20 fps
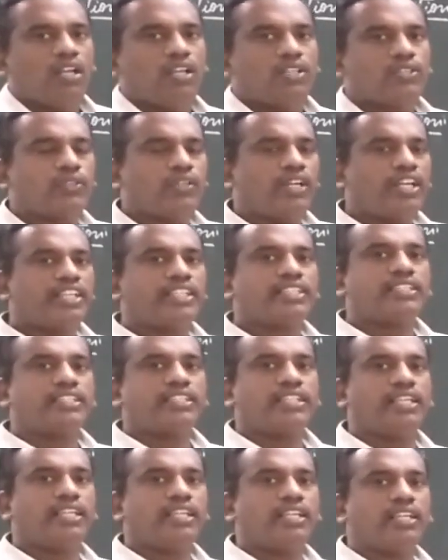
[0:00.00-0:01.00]
So let us
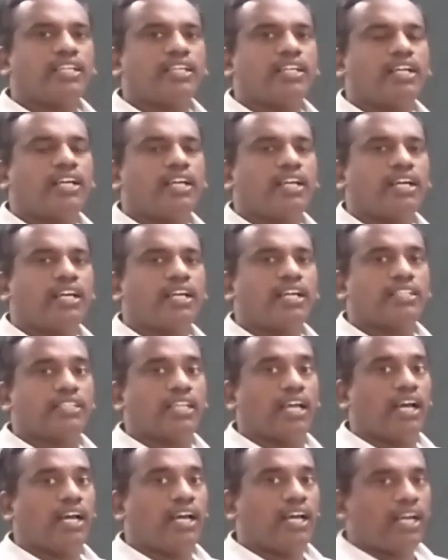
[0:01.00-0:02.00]
see
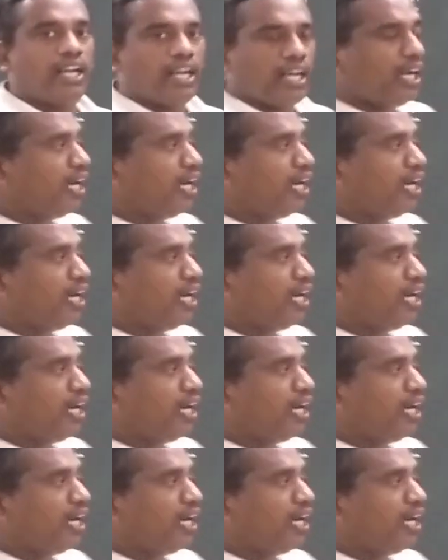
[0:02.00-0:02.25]
the